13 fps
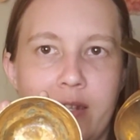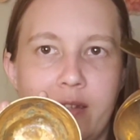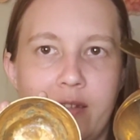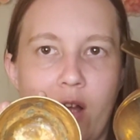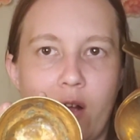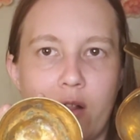
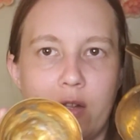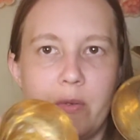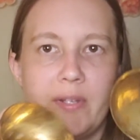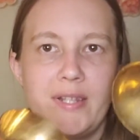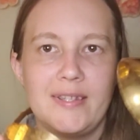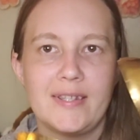It's hollow
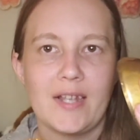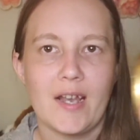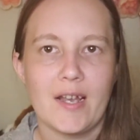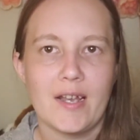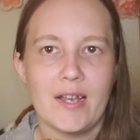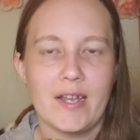
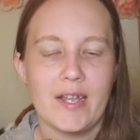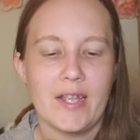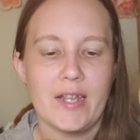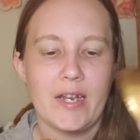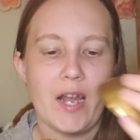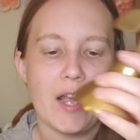
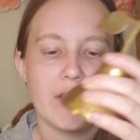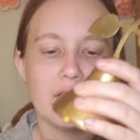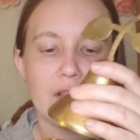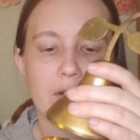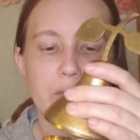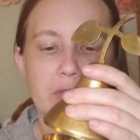inside. I
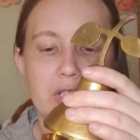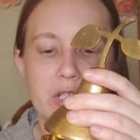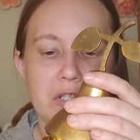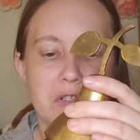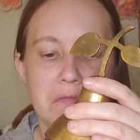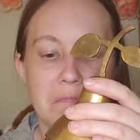thought it was
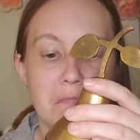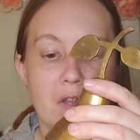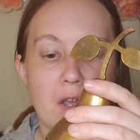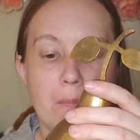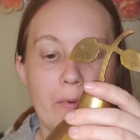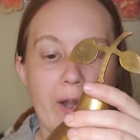just
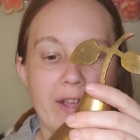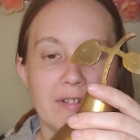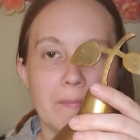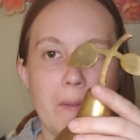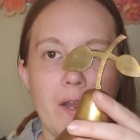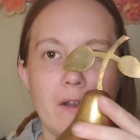a brass
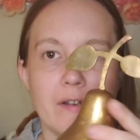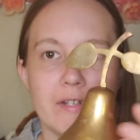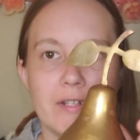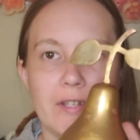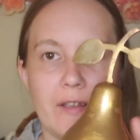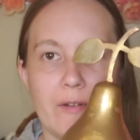pear
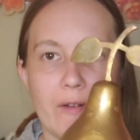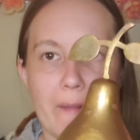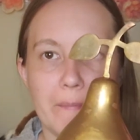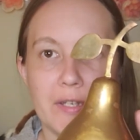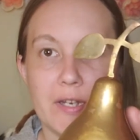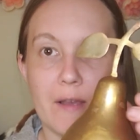until I
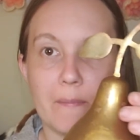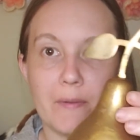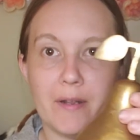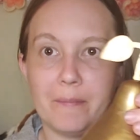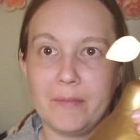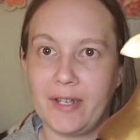grabbed it up and
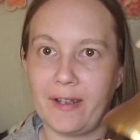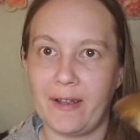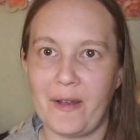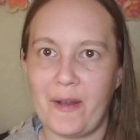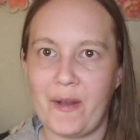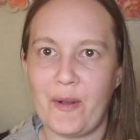I'm like,
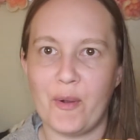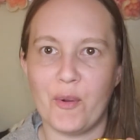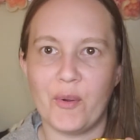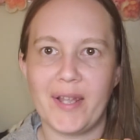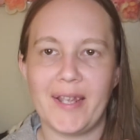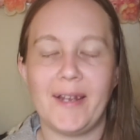oh,
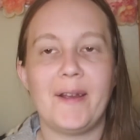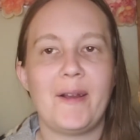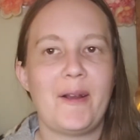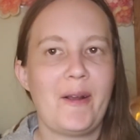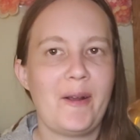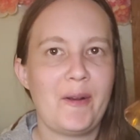it
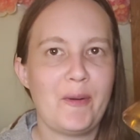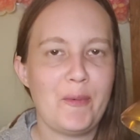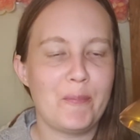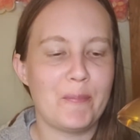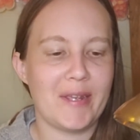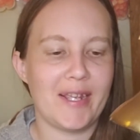
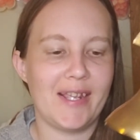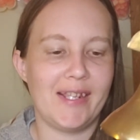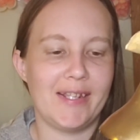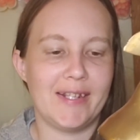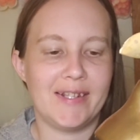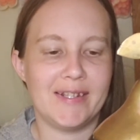
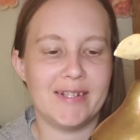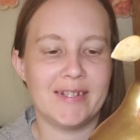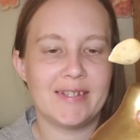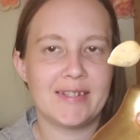opens.